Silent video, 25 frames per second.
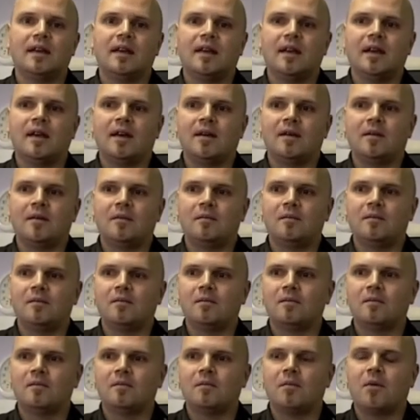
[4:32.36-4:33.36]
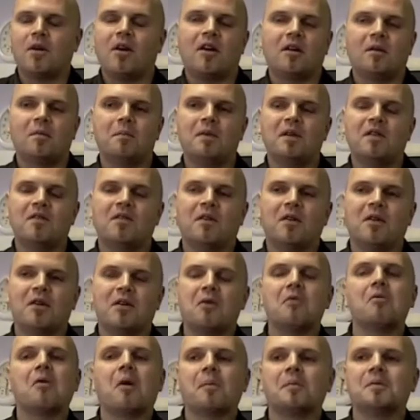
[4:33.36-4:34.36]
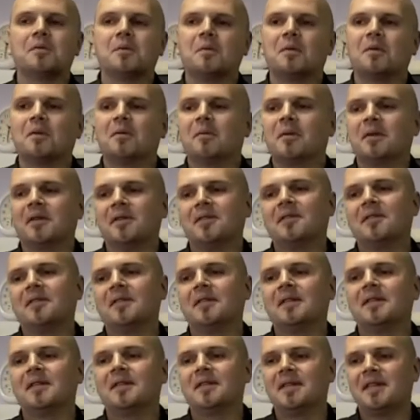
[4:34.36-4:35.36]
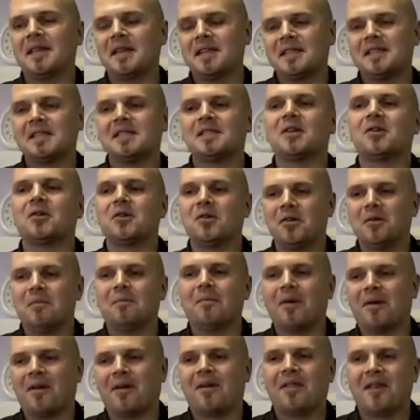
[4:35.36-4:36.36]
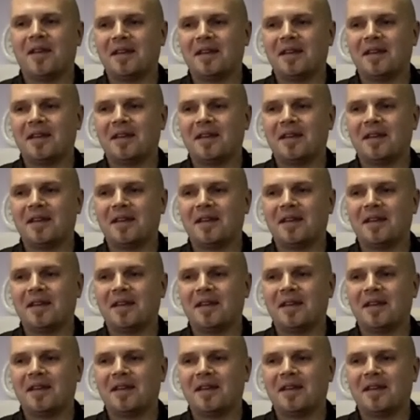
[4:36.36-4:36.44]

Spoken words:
Power can be very corruptible, but this is a good power.